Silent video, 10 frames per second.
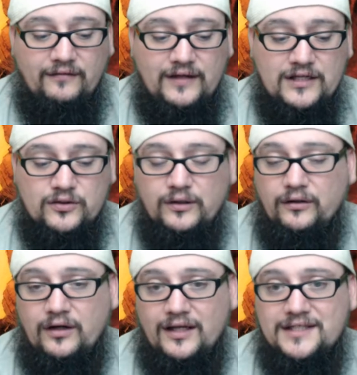of
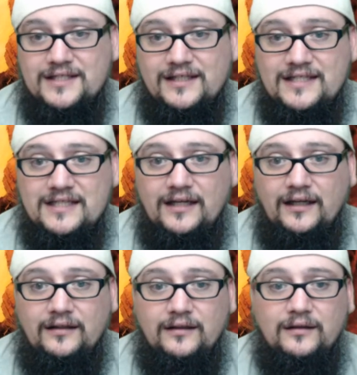Israel constantly
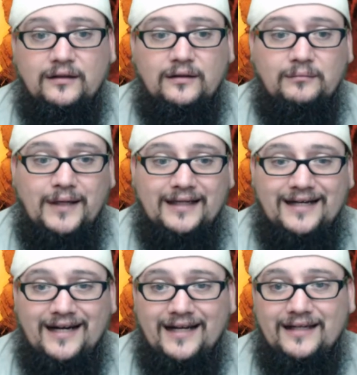sinning,
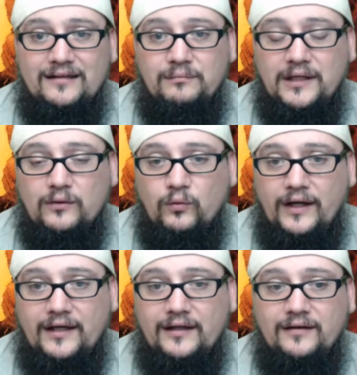mankind being
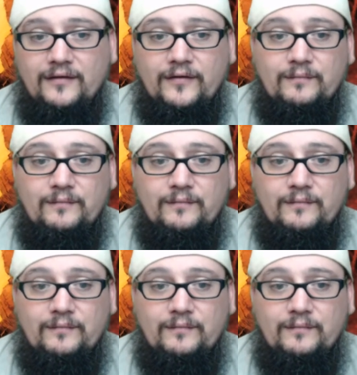wicked,